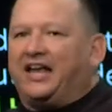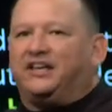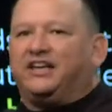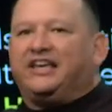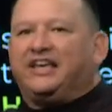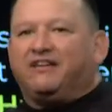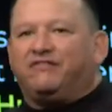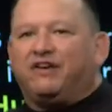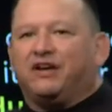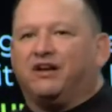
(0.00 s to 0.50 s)

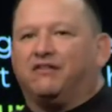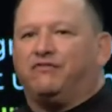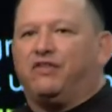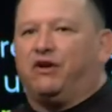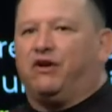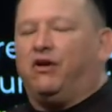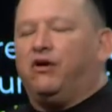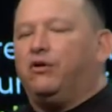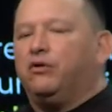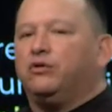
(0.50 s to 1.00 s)
giving of
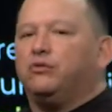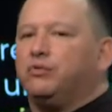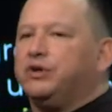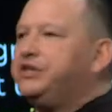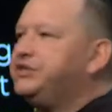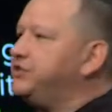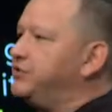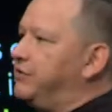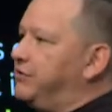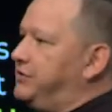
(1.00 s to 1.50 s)
their own
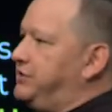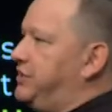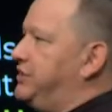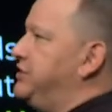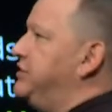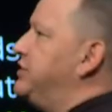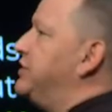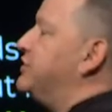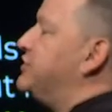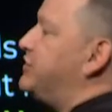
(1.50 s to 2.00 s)

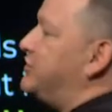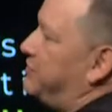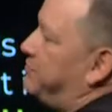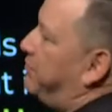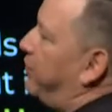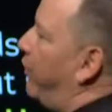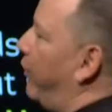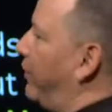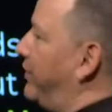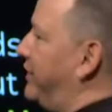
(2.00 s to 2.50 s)
resources to
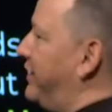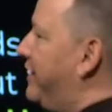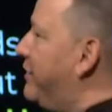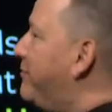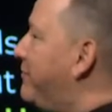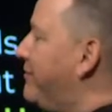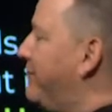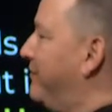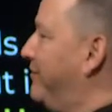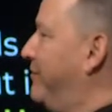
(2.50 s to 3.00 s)
support
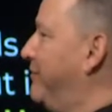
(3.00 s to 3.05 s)
them.